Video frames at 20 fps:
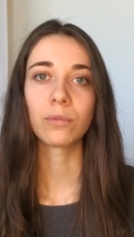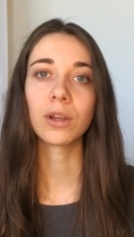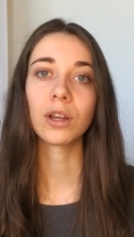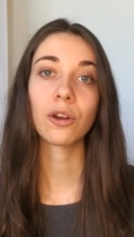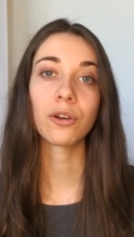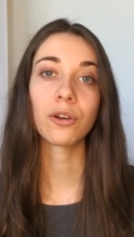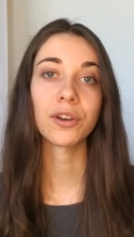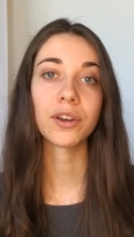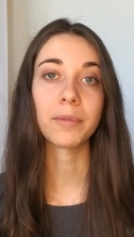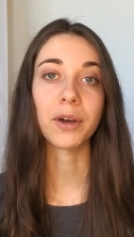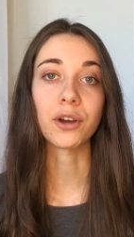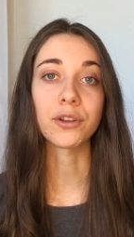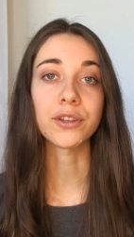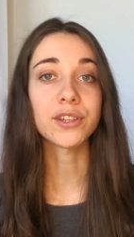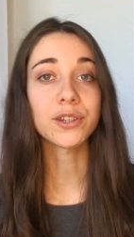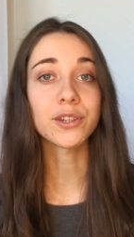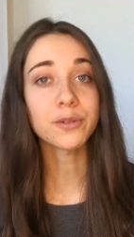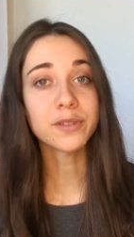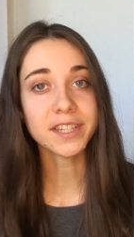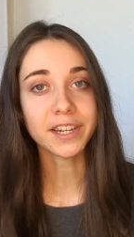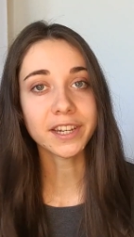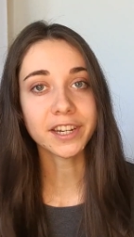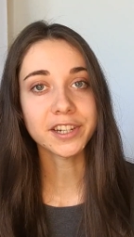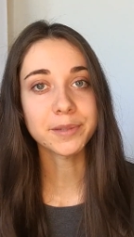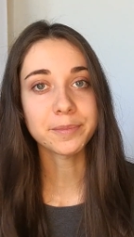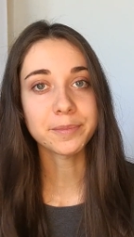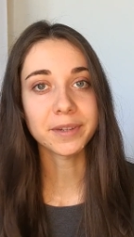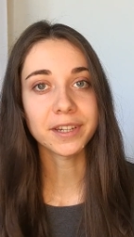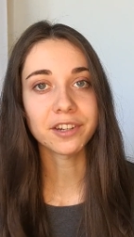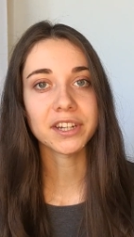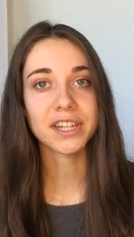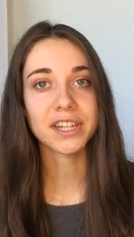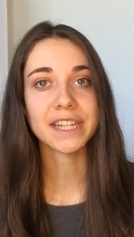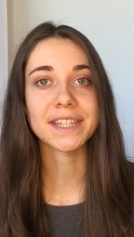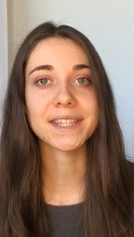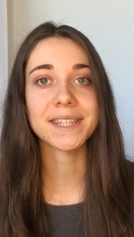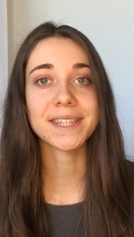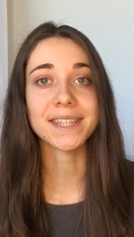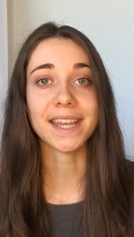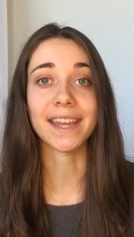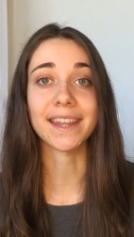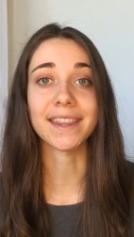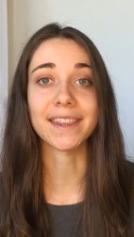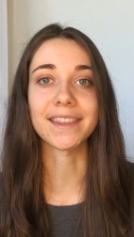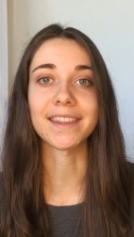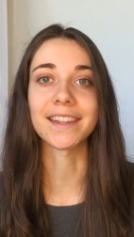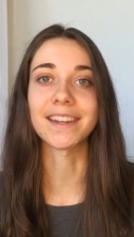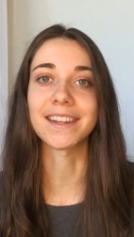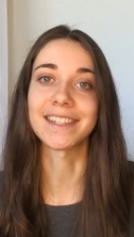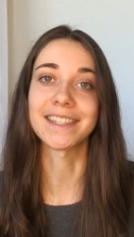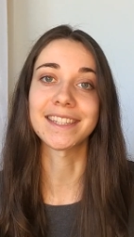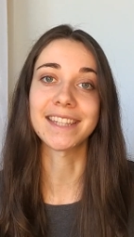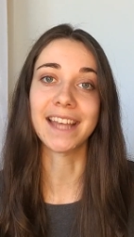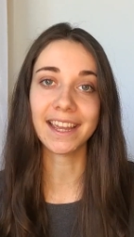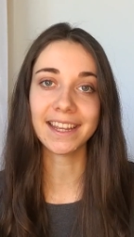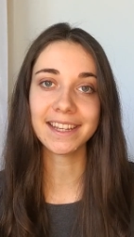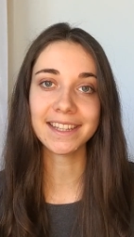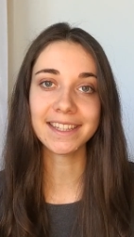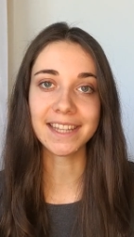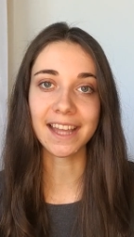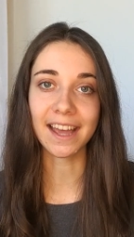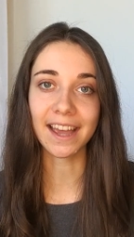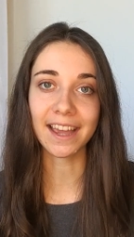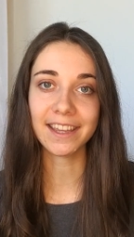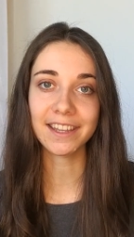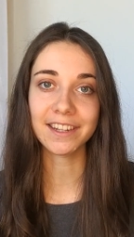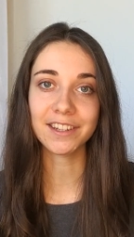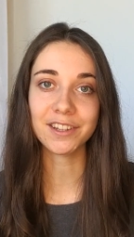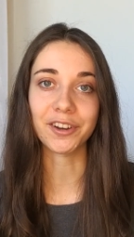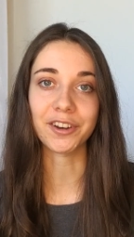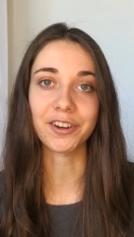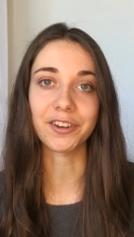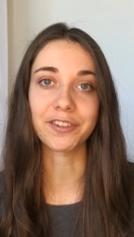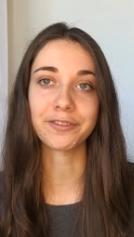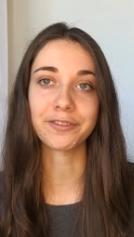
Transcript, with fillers: We learn about user experience and the design side of